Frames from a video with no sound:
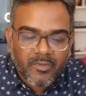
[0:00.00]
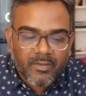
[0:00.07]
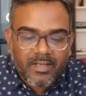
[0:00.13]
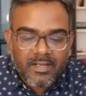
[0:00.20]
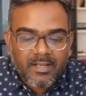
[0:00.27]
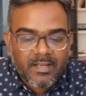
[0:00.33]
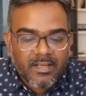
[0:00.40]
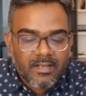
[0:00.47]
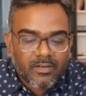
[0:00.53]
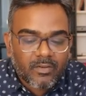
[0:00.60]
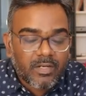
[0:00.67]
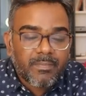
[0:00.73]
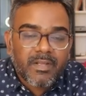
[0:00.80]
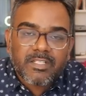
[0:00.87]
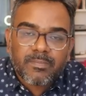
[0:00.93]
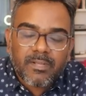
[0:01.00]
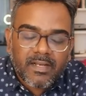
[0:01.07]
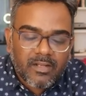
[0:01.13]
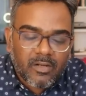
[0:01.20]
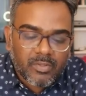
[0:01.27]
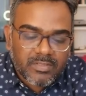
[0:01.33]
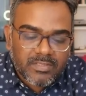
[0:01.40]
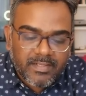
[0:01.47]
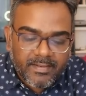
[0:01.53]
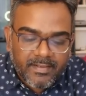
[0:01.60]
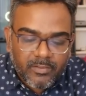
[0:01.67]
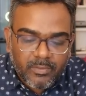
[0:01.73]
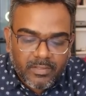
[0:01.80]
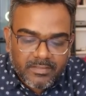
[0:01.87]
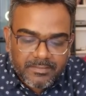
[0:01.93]
Okay. Now let me explain how this
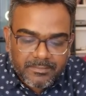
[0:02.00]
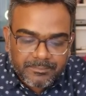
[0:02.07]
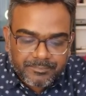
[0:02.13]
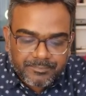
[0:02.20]
indicator works.